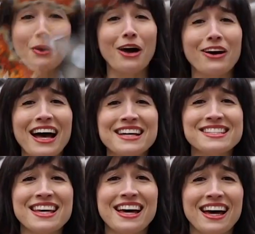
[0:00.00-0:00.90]
Well, guys,
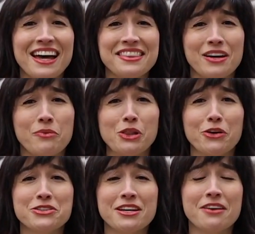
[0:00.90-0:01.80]
I think we
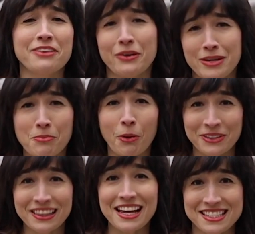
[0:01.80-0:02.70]
learned a very
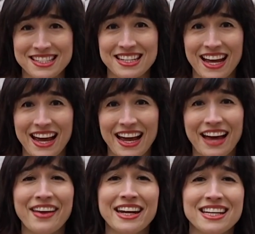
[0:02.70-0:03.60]
important lesson today,
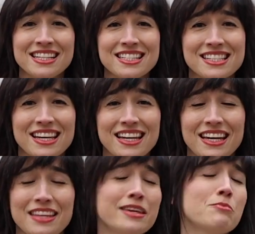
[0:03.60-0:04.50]
and that is,
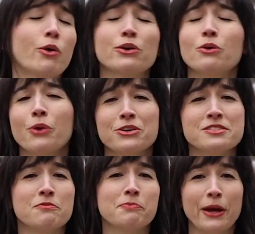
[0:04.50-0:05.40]
in the immortal
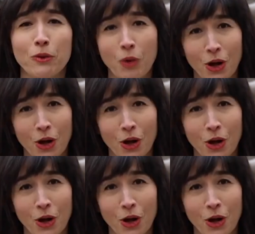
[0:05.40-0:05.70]
words of Blair